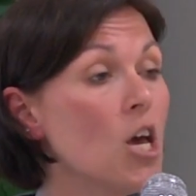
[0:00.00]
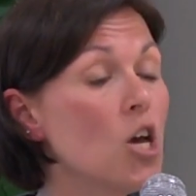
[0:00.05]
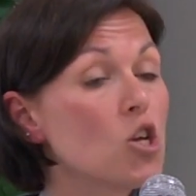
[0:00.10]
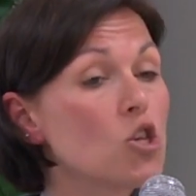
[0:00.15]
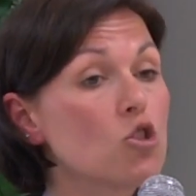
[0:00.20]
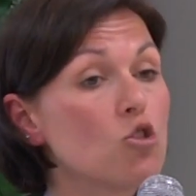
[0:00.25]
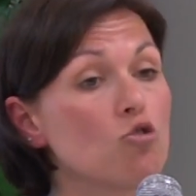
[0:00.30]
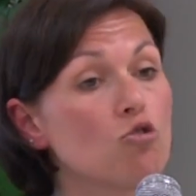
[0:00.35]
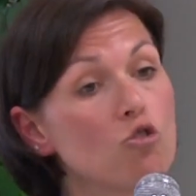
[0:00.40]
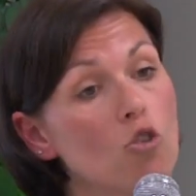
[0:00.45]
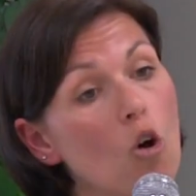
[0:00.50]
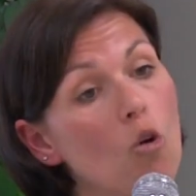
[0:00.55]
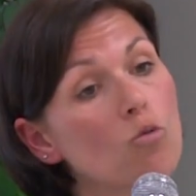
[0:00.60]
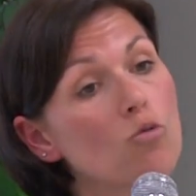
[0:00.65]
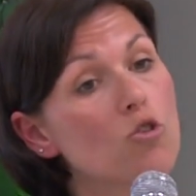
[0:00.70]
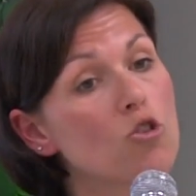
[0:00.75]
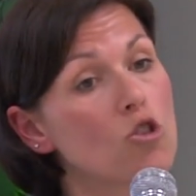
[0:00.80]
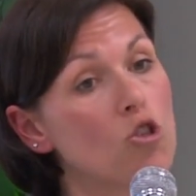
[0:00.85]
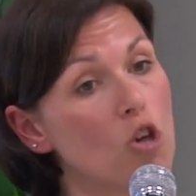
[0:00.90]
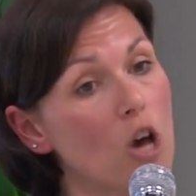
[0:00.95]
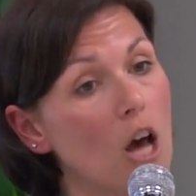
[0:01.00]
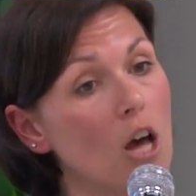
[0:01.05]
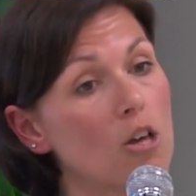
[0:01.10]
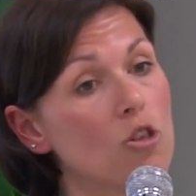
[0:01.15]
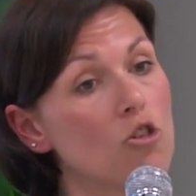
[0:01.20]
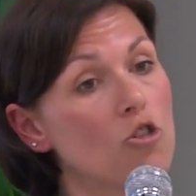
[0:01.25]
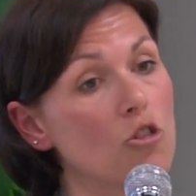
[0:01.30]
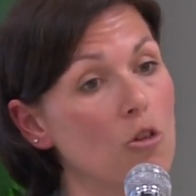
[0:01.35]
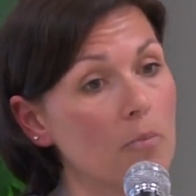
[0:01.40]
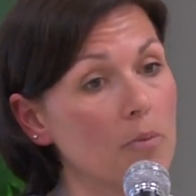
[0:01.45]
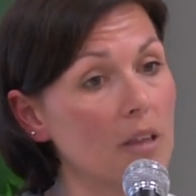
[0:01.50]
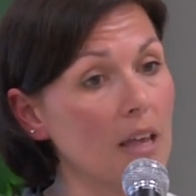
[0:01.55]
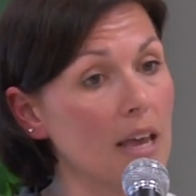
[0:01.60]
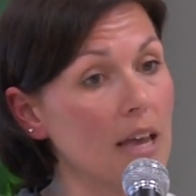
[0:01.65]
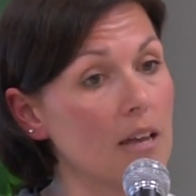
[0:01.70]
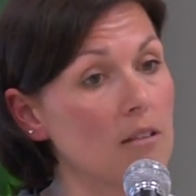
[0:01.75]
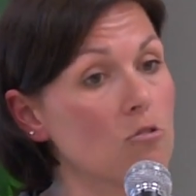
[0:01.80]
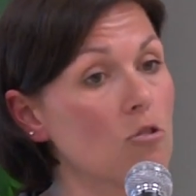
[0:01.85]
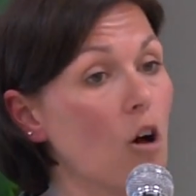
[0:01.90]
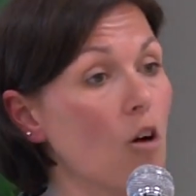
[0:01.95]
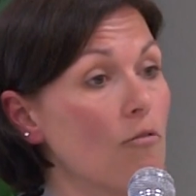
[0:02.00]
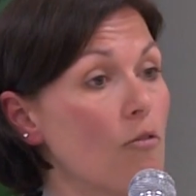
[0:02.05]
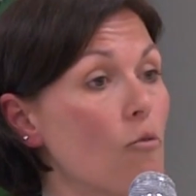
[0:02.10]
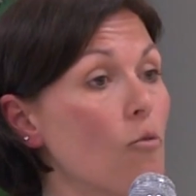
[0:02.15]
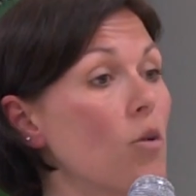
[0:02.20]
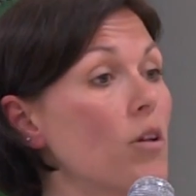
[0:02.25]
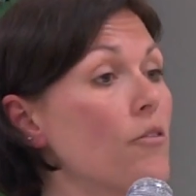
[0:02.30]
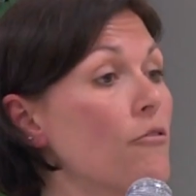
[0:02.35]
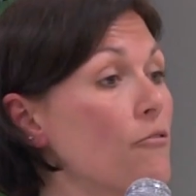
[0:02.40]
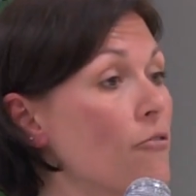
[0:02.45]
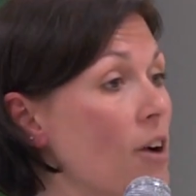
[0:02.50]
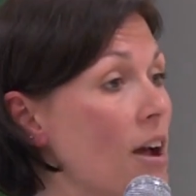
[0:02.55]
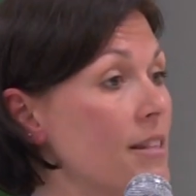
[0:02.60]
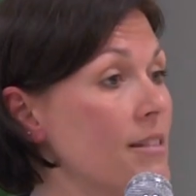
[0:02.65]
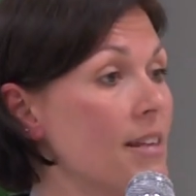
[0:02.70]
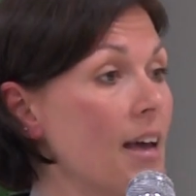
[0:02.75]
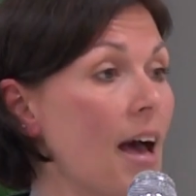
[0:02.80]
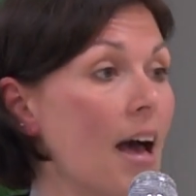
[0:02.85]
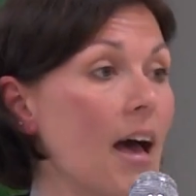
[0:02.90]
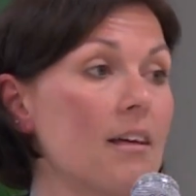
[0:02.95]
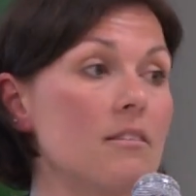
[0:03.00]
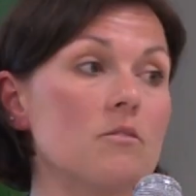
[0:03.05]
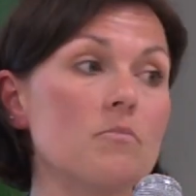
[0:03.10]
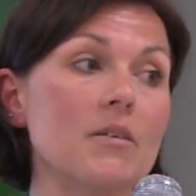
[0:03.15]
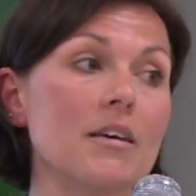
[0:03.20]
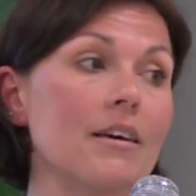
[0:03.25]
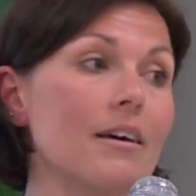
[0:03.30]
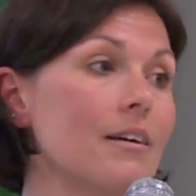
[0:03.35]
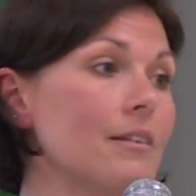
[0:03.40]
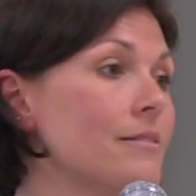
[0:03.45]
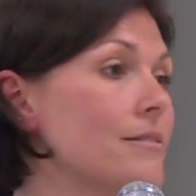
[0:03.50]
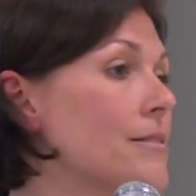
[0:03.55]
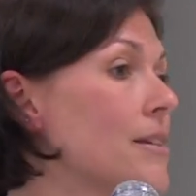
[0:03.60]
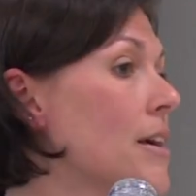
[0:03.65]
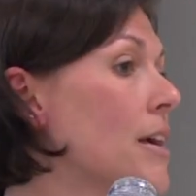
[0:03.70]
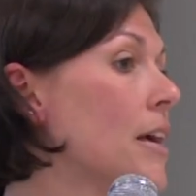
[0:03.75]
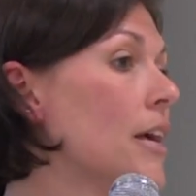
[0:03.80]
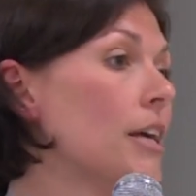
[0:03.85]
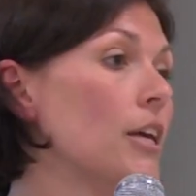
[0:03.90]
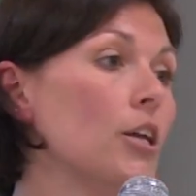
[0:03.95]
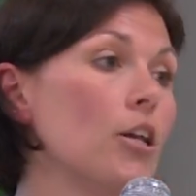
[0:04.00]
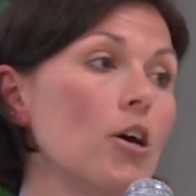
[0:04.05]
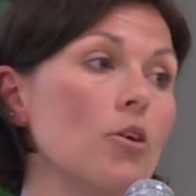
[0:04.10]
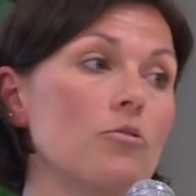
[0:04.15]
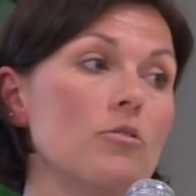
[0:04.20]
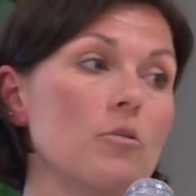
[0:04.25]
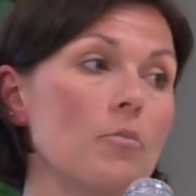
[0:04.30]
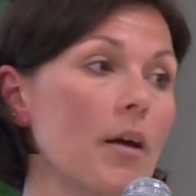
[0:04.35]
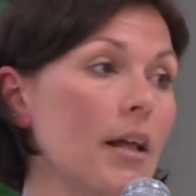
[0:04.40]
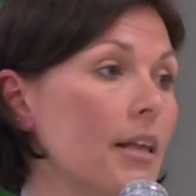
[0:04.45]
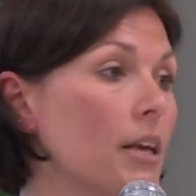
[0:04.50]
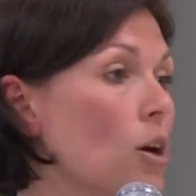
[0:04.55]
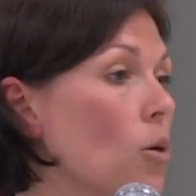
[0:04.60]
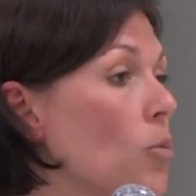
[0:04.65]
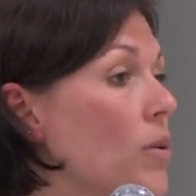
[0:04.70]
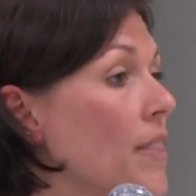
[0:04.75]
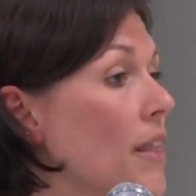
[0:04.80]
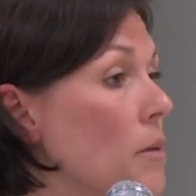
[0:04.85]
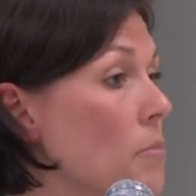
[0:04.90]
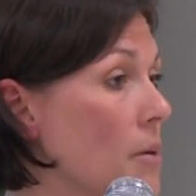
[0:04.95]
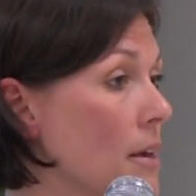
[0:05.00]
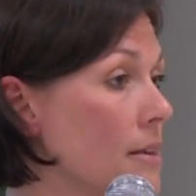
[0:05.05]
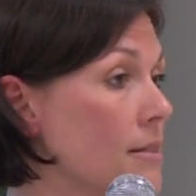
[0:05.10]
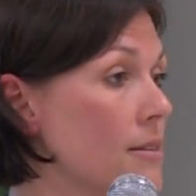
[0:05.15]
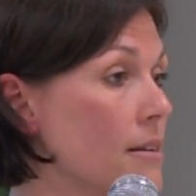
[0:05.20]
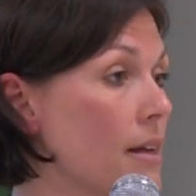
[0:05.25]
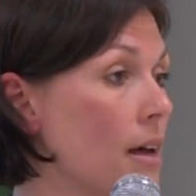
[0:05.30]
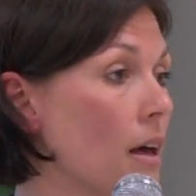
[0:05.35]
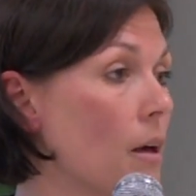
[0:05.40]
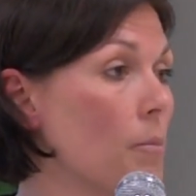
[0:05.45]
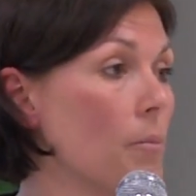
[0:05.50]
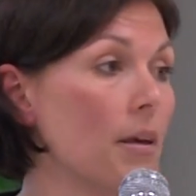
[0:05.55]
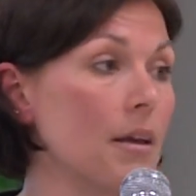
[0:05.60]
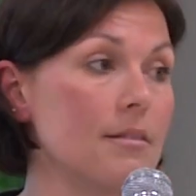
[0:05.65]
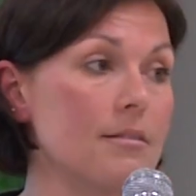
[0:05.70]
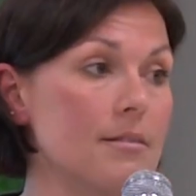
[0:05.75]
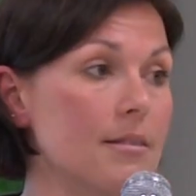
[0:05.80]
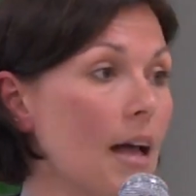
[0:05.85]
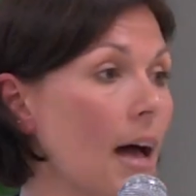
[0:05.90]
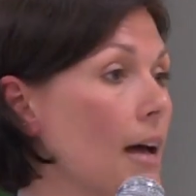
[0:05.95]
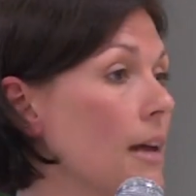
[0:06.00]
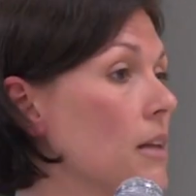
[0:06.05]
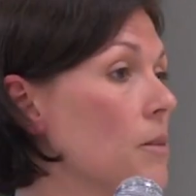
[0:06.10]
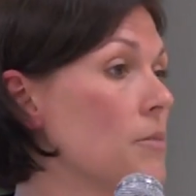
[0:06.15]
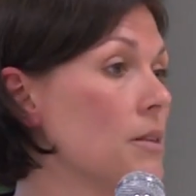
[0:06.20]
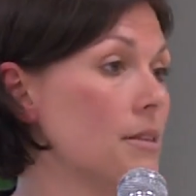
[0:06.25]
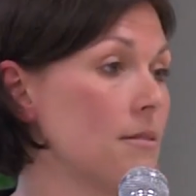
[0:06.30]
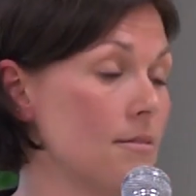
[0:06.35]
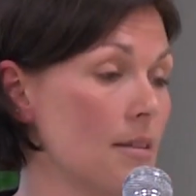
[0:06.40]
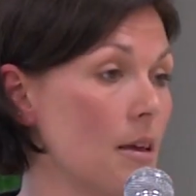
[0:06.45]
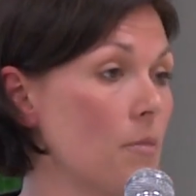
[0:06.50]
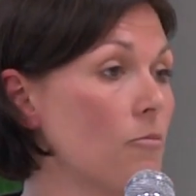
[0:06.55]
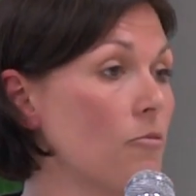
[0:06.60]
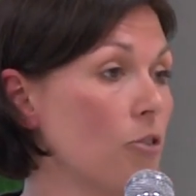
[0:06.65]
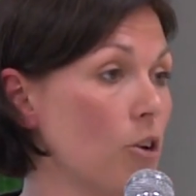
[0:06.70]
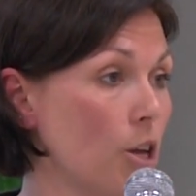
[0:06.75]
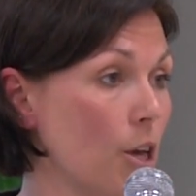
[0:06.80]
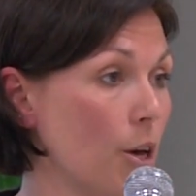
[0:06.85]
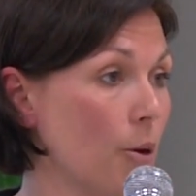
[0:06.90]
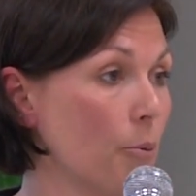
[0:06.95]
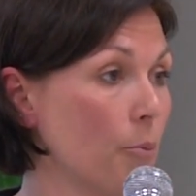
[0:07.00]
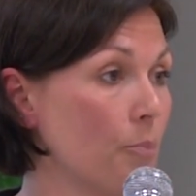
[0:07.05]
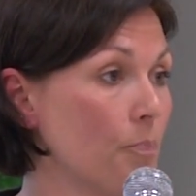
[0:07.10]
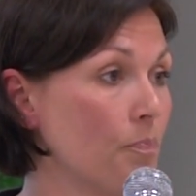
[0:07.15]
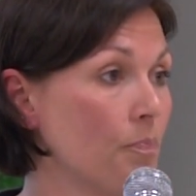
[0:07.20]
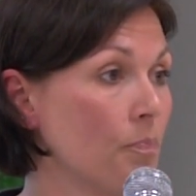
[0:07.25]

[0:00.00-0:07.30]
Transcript: So don't judge the plans off of what a friend has because, depending on when they picked it up, it's not going to be the same for you.